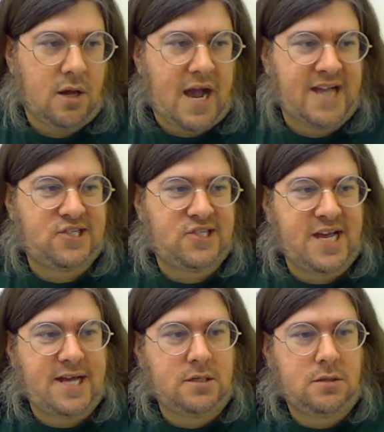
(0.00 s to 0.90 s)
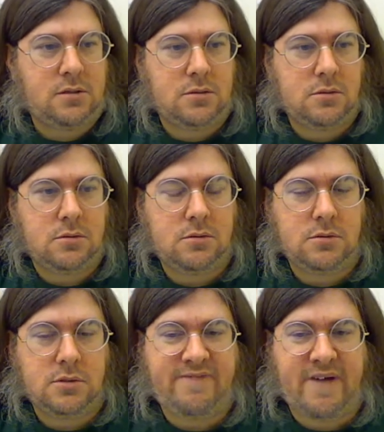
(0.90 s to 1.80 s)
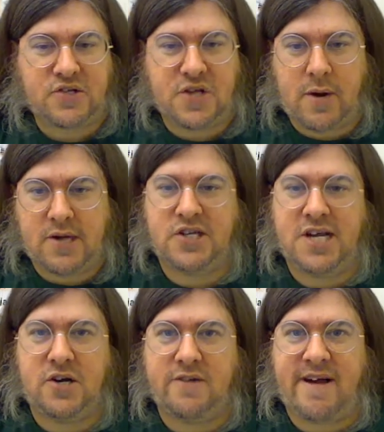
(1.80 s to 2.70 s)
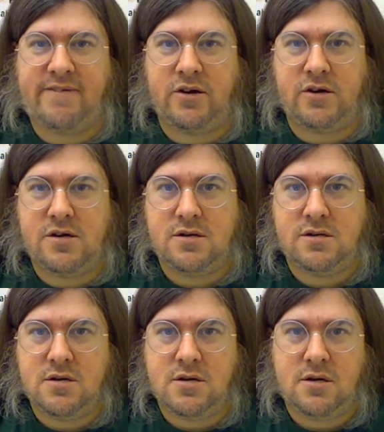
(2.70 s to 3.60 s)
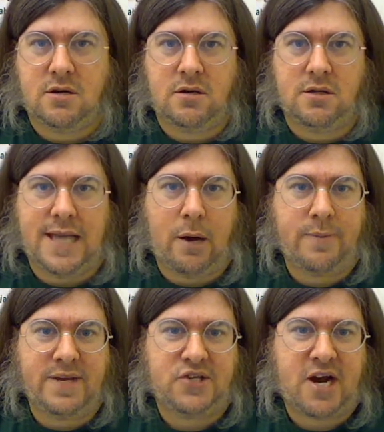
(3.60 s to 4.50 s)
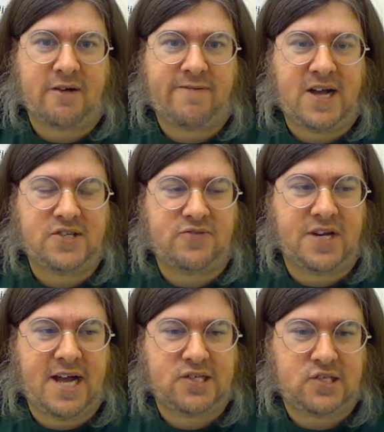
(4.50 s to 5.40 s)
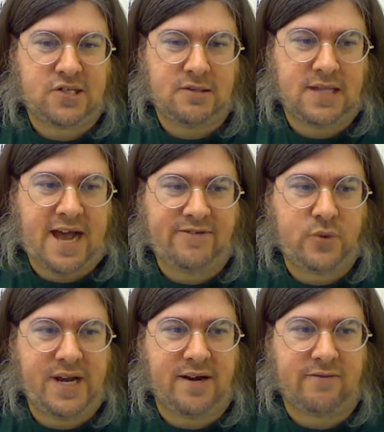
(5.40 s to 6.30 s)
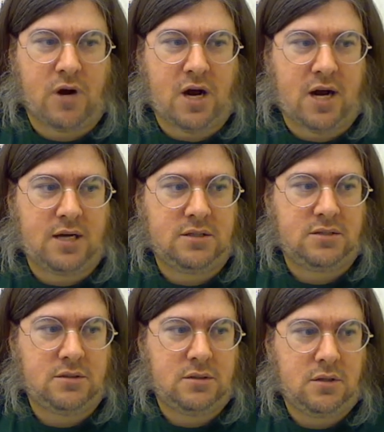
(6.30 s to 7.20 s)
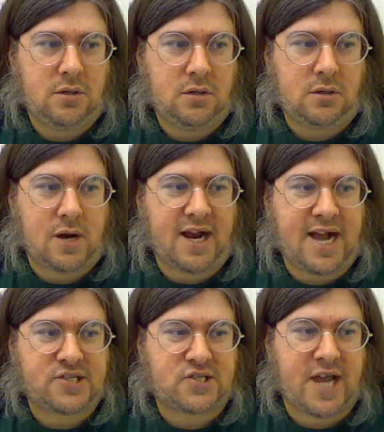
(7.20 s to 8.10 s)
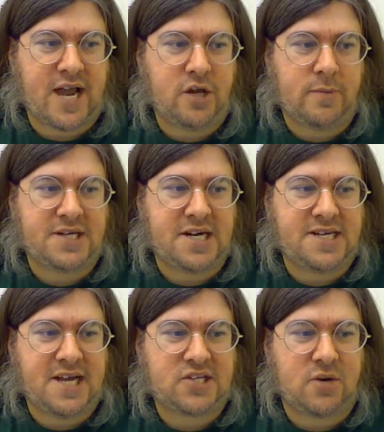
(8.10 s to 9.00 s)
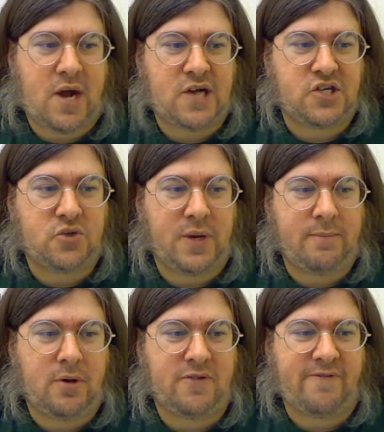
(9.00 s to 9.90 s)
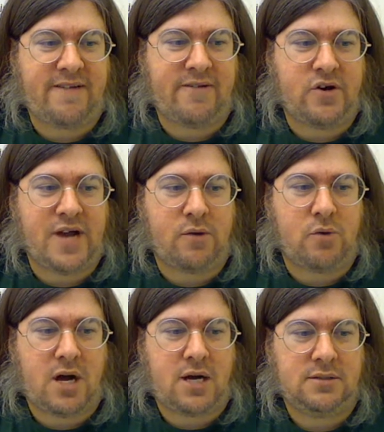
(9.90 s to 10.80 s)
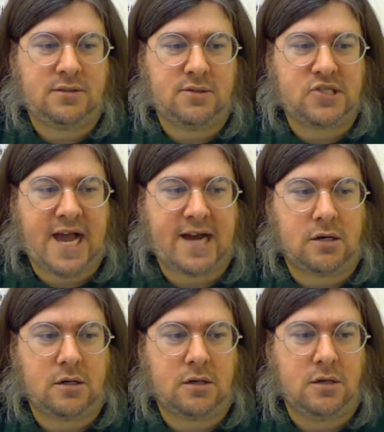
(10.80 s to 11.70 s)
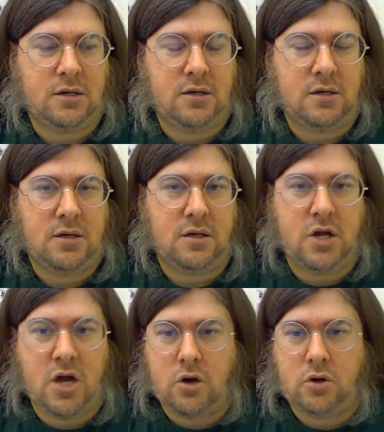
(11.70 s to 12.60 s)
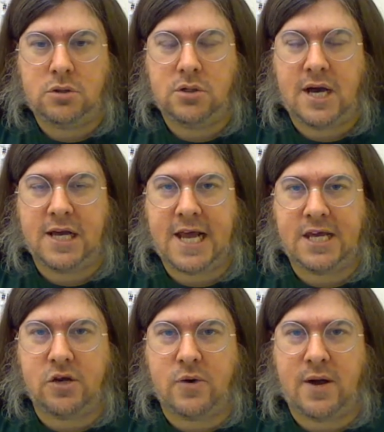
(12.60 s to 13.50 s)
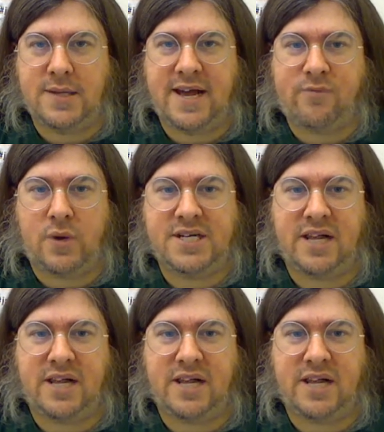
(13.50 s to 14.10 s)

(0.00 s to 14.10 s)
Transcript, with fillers: I said if I was going to watch the Daytona 500, that would be a sacrifice of tonight's live tweeting of Raw. Greg asks, can't you multitask and watch and tweet both the 500 and Raw? Slacker? No. Unlike you, I only have one